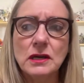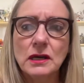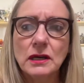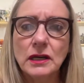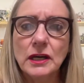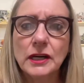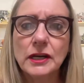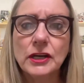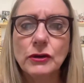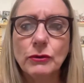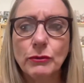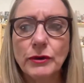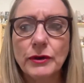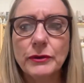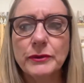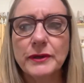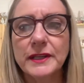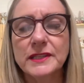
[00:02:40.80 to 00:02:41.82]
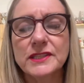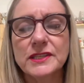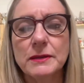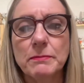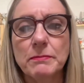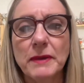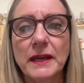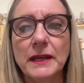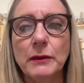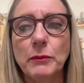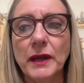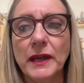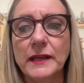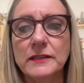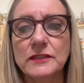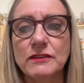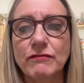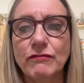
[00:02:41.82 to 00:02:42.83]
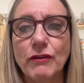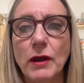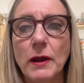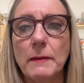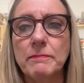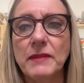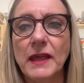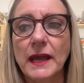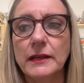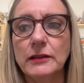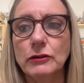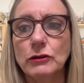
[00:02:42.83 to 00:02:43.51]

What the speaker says: congruence in many ways from that